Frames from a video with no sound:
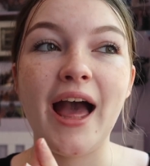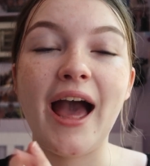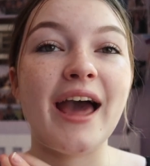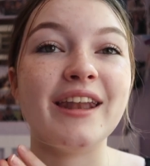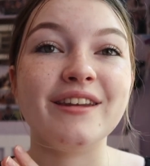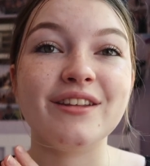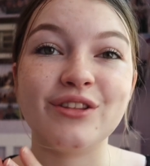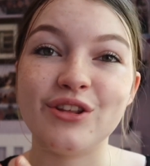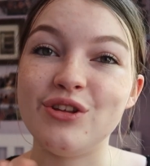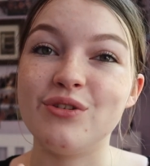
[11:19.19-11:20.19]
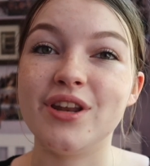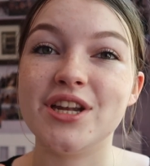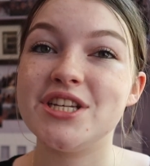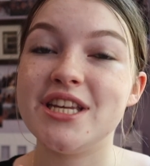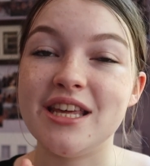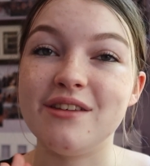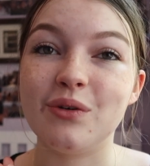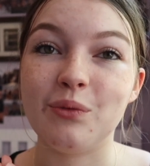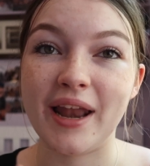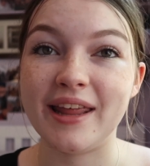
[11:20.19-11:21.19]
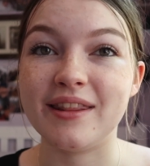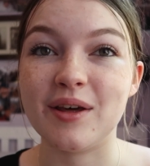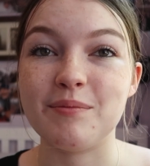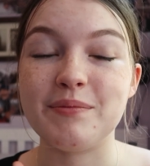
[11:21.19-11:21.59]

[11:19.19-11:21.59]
and that you can achieve well in them,